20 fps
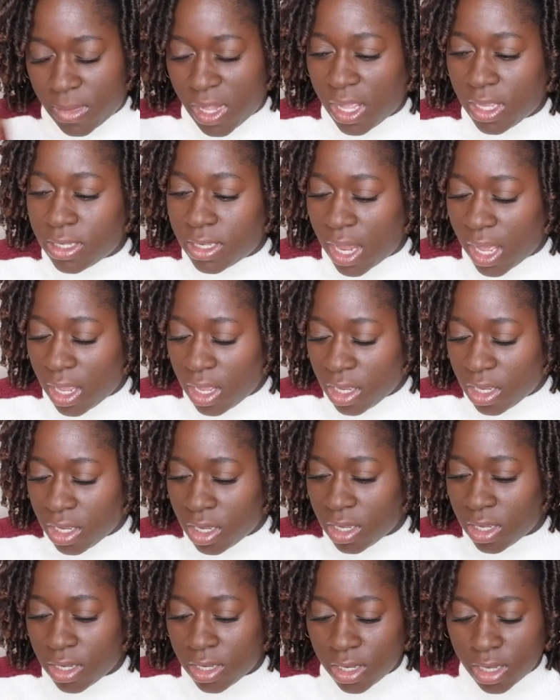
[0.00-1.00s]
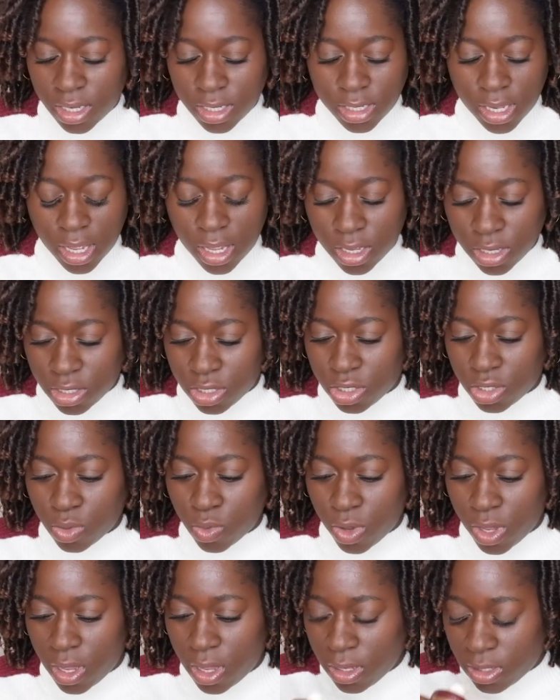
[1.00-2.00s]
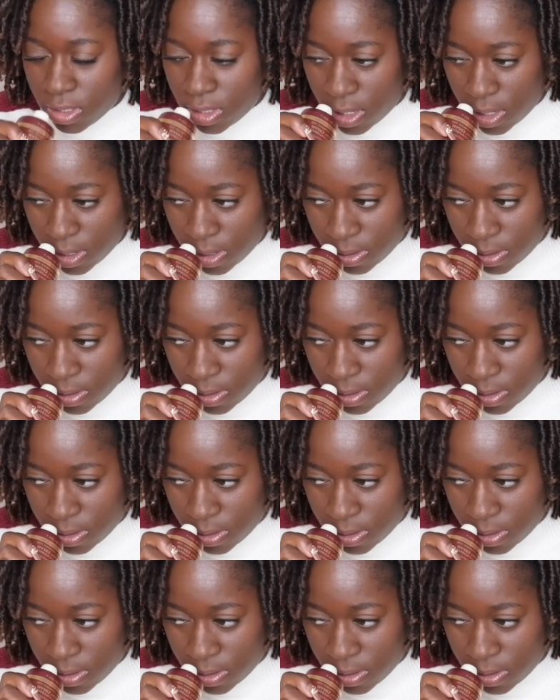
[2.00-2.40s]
It's like a it's like a sweet